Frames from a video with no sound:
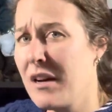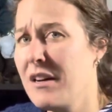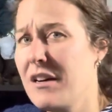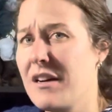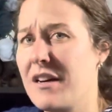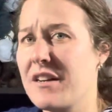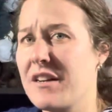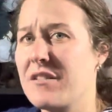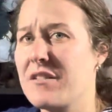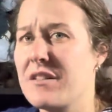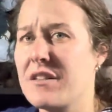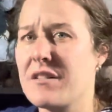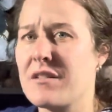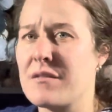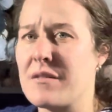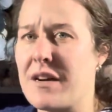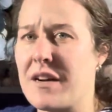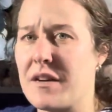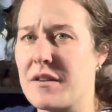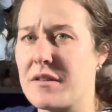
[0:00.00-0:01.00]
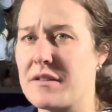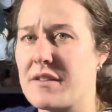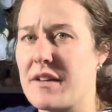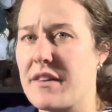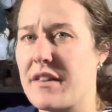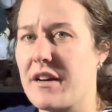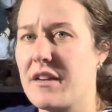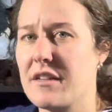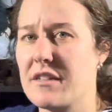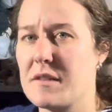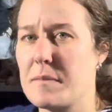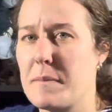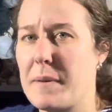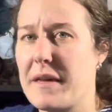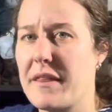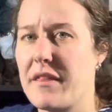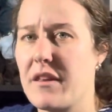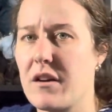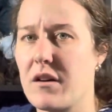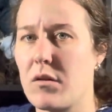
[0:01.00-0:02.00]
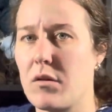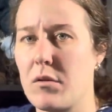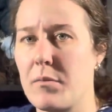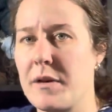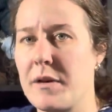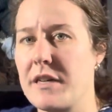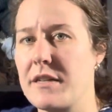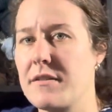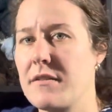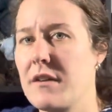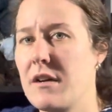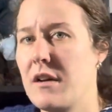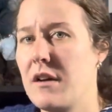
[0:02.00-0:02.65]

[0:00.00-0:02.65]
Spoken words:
I don't know how to say that. It's by Thea Coleman.